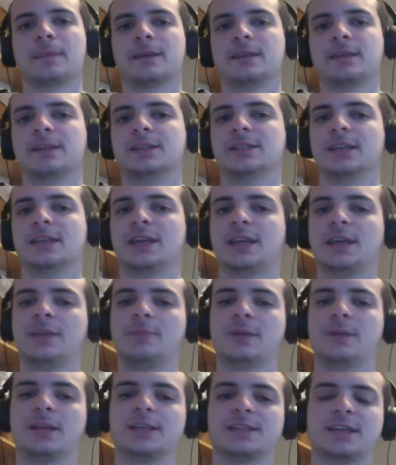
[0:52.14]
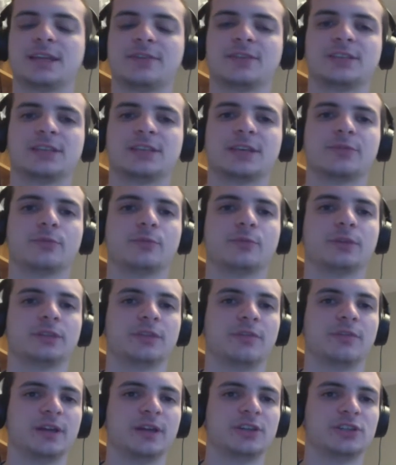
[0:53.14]
is a 8-mana 7/7 with
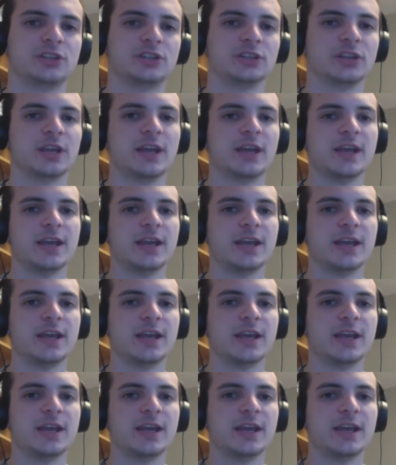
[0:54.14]
Divine Shield.